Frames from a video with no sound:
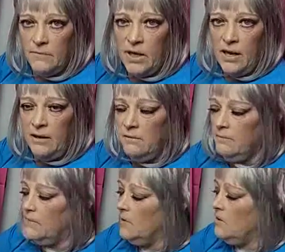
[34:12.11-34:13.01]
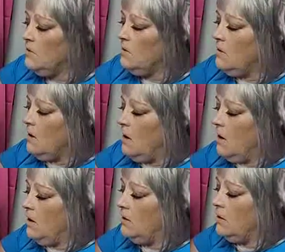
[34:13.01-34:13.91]
Okay?
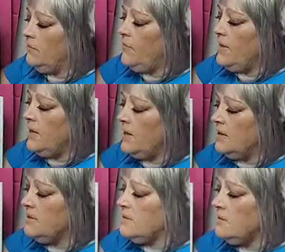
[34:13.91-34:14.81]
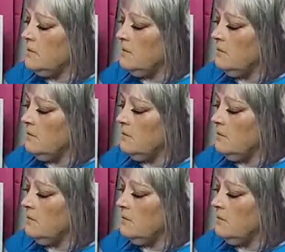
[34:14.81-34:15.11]
All of this